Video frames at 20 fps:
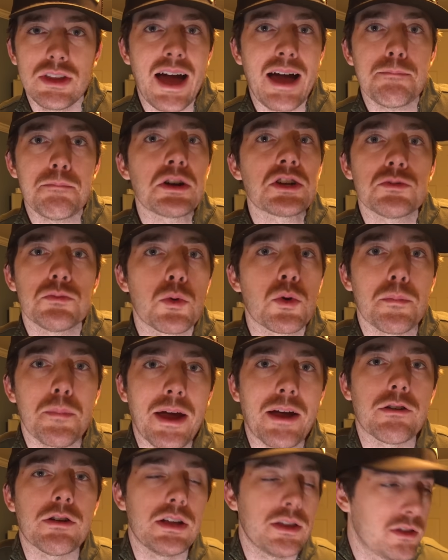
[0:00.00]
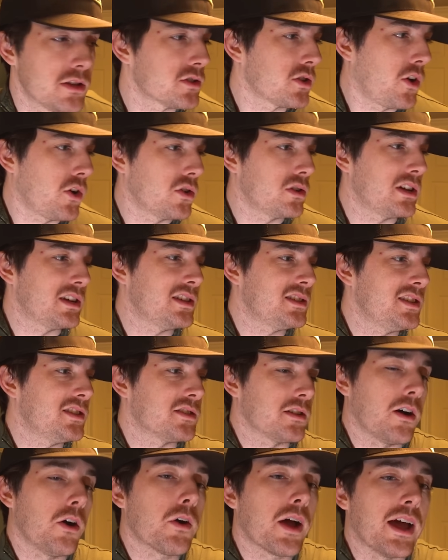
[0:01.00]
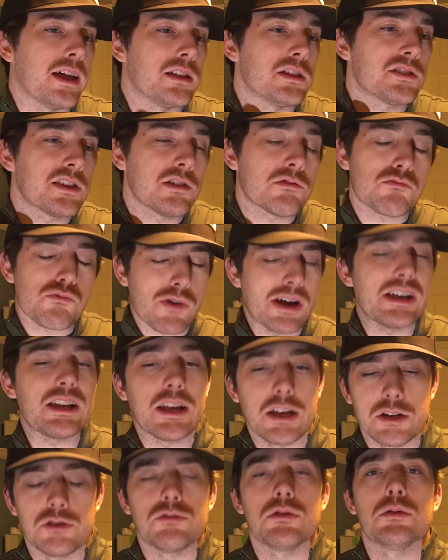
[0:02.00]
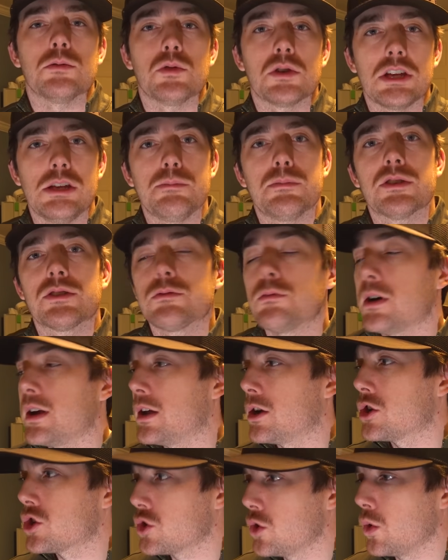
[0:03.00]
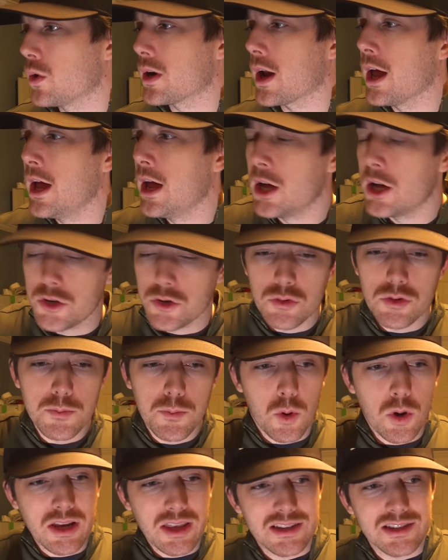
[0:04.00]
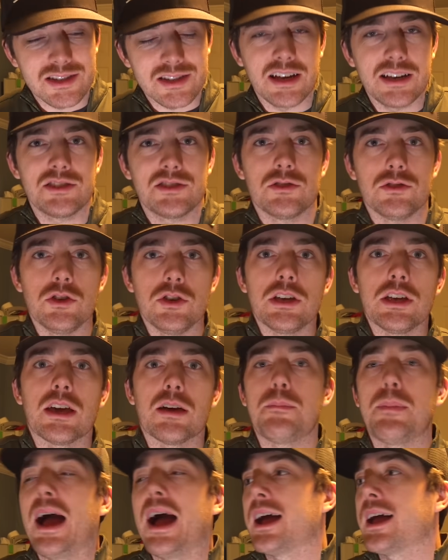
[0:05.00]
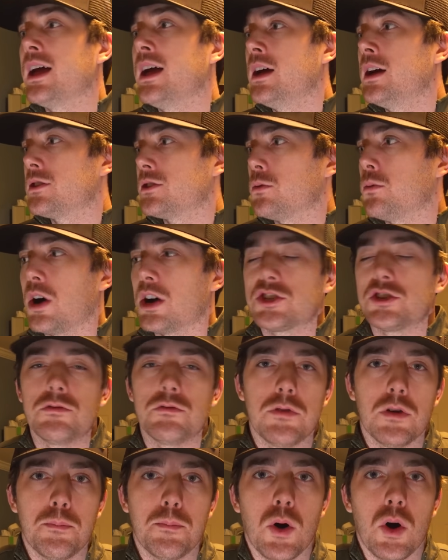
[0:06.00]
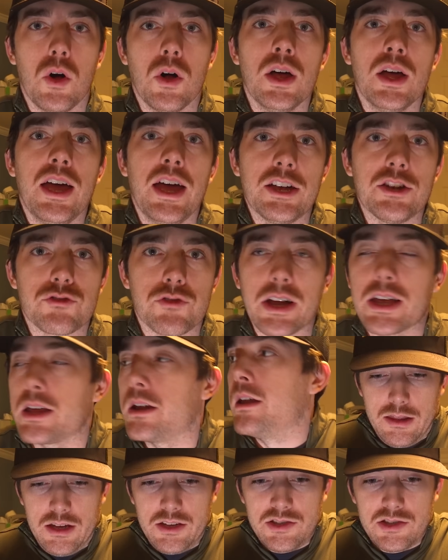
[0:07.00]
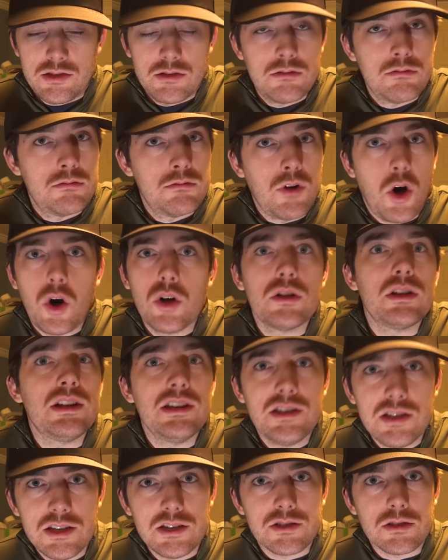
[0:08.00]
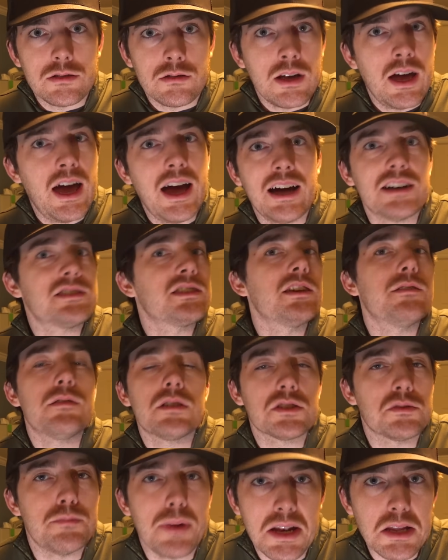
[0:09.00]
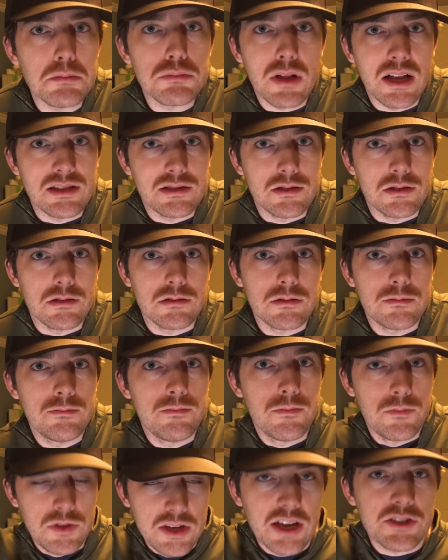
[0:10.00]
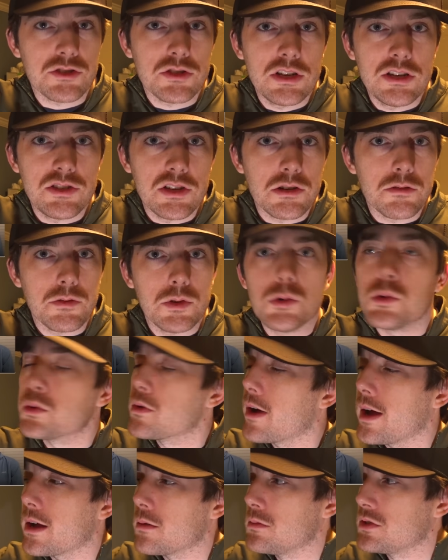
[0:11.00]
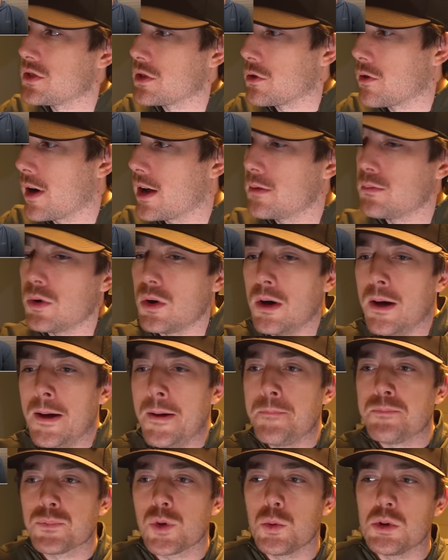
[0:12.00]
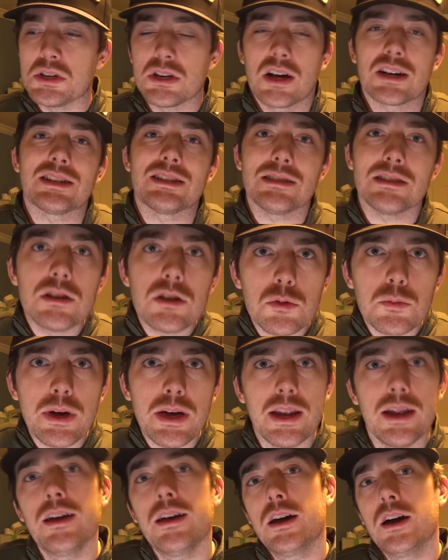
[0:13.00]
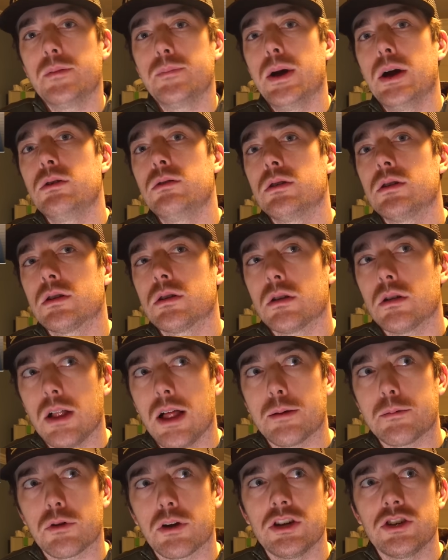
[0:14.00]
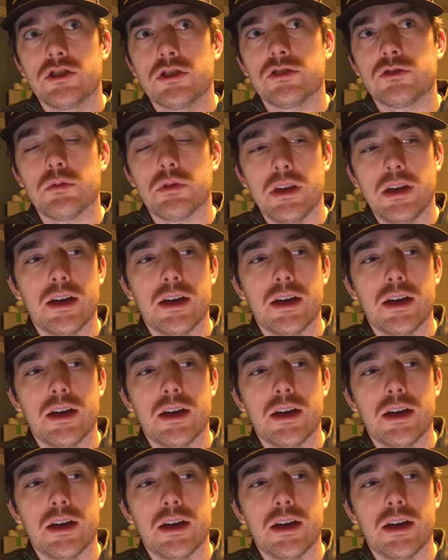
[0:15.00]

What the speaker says: that much more merry this holiday season. Okay, let's get right into it. We'll keep this one short, to the point, concise, so you can get back to watching football and drinking. This holiday season has given us many blessings. Yesterday's interview with Grant was incredible. We talked a little bit about collaborations with